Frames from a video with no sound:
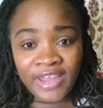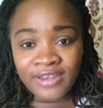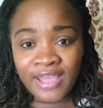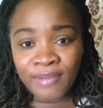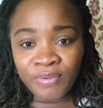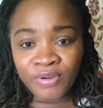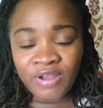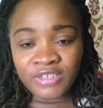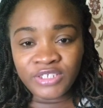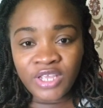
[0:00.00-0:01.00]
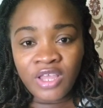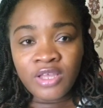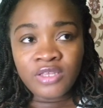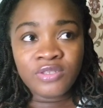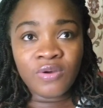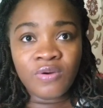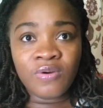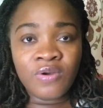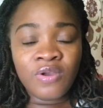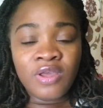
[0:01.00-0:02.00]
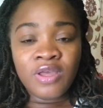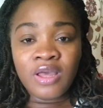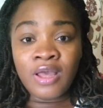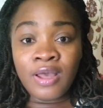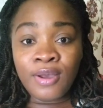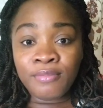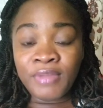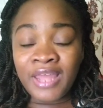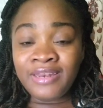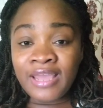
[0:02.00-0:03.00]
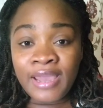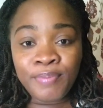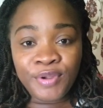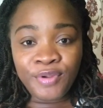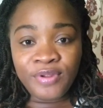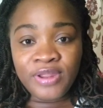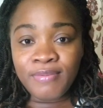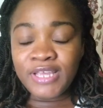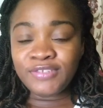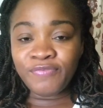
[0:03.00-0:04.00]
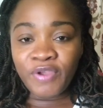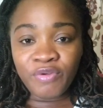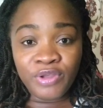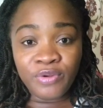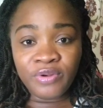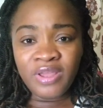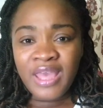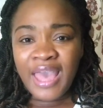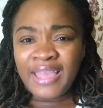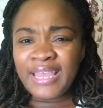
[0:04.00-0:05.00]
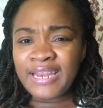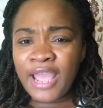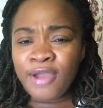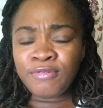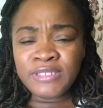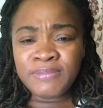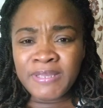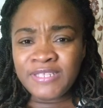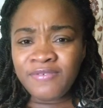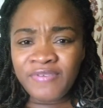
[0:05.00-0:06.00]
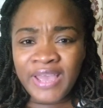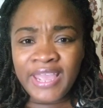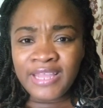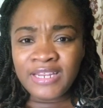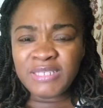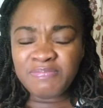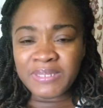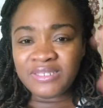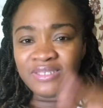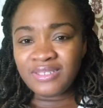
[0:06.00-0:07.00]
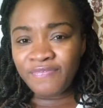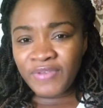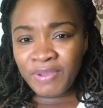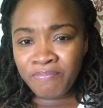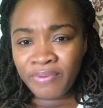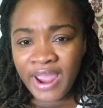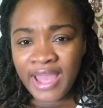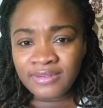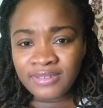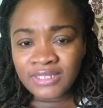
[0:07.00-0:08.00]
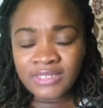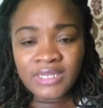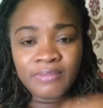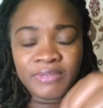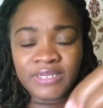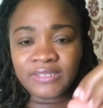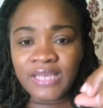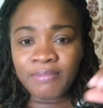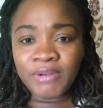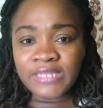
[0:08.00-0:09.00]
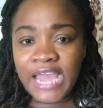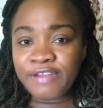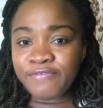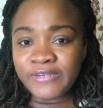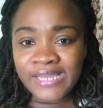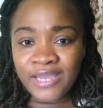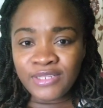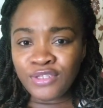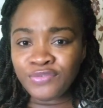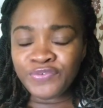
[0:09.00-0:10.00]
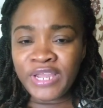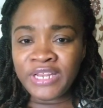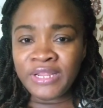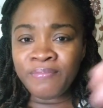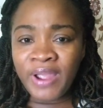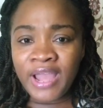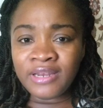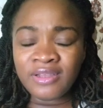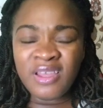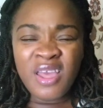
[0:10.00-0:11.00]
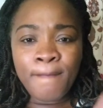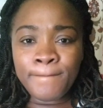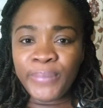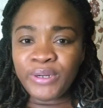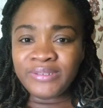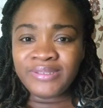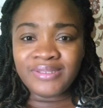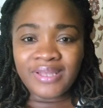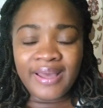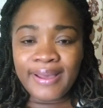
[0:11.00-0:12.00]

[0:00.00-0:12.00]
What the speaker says: had diaper rash. So a diaper cream is very good. Again, I won't specify any specific brand because I'm not advertising for any brand, but